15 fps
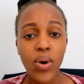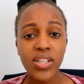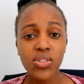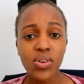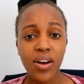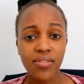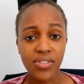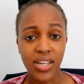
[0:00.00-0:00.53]

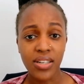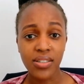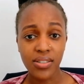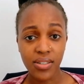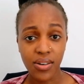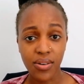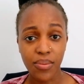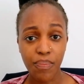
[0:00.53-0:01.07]
Once you have
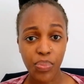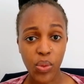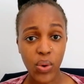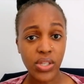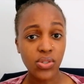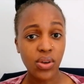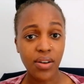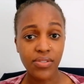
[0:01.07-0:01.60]

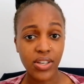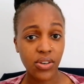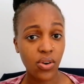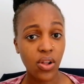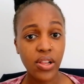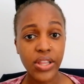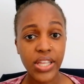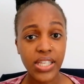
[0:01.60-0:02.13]

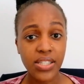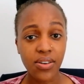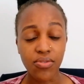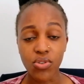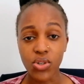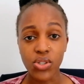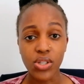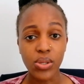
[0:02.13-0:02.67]
done all this,
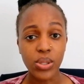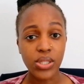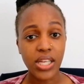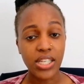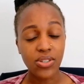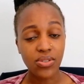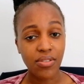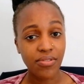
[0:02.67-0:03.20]
of course they will
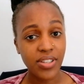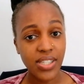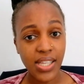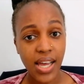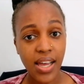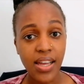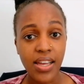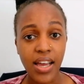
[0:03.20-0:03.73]
send you the
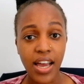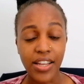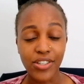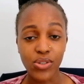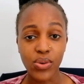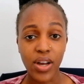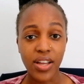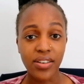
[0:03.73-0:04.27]
visa
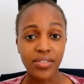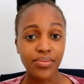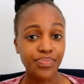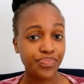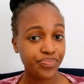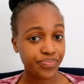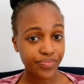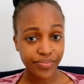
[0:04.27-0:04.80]
and you
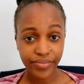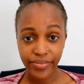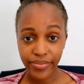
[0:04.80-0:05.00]
can